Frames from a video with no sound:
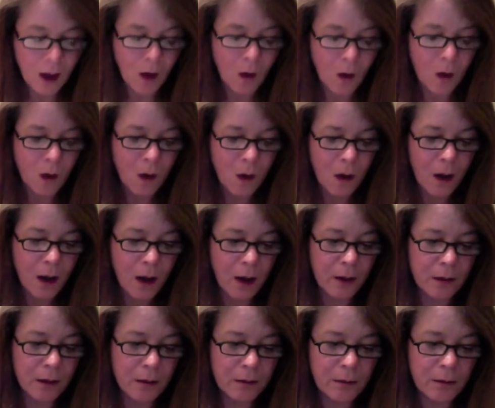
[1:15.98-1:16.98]

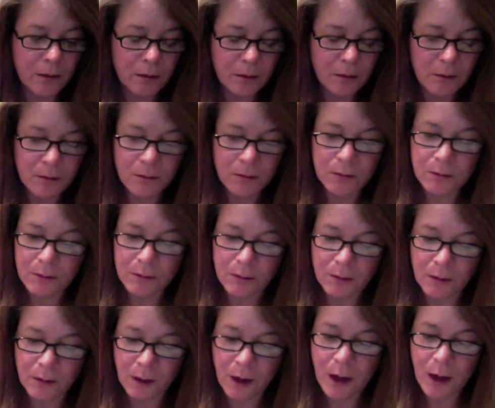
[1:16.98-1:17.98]
On
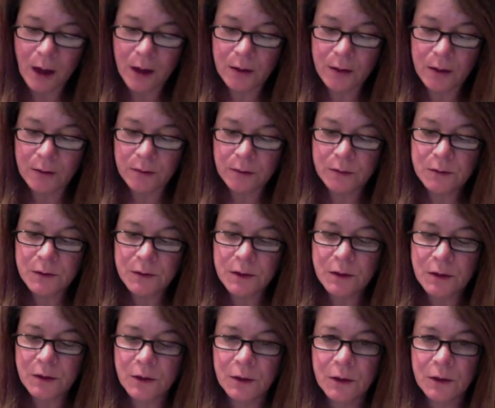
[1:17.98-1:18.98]
the cones,
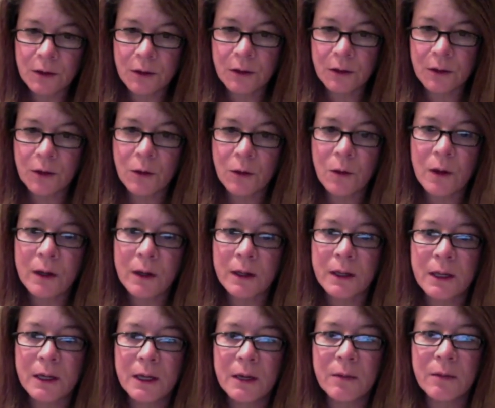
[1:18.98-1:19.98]
you want to
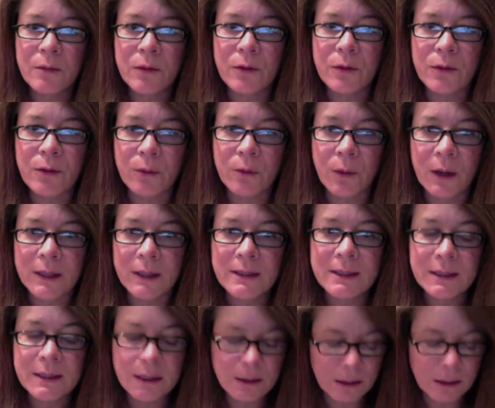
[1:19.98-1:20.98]
keep the threads
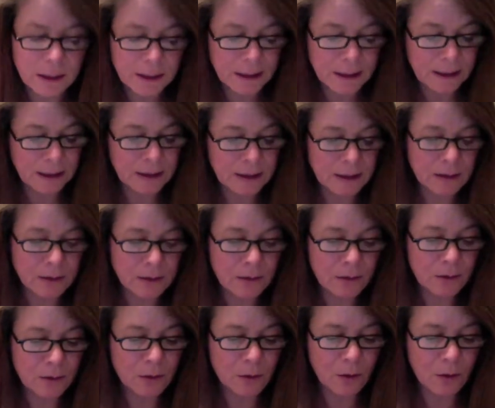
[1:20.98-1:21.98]
clean.
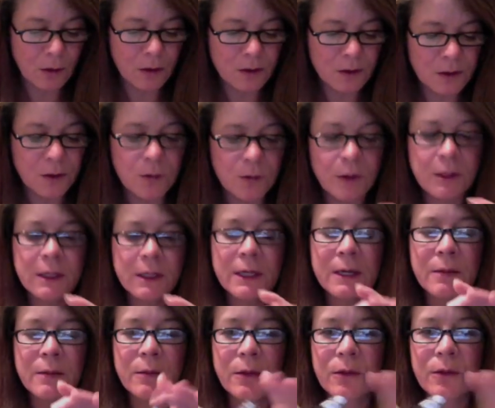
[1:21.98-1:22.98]
You also want to
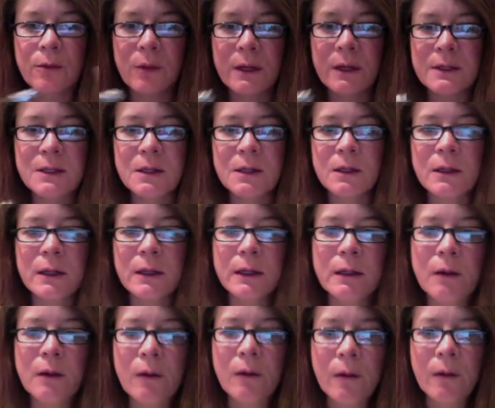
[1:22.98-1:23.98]
keep the threads
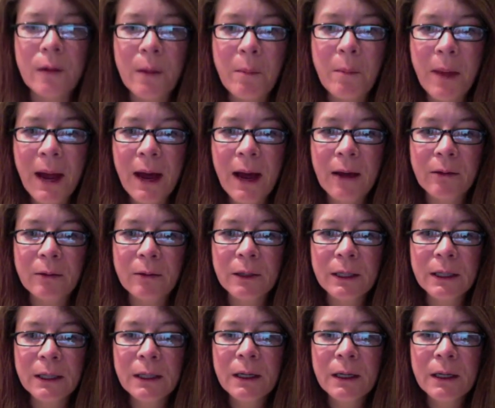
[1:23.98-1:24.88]
clean on the battery.